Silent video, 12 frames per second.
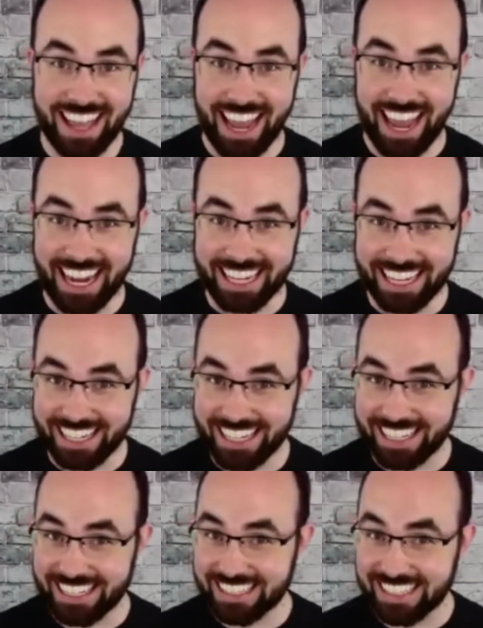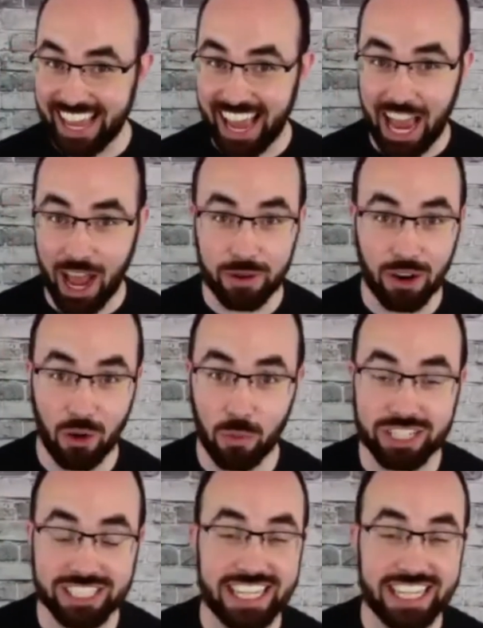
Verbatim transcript: And it is mm-hmm. how it all works.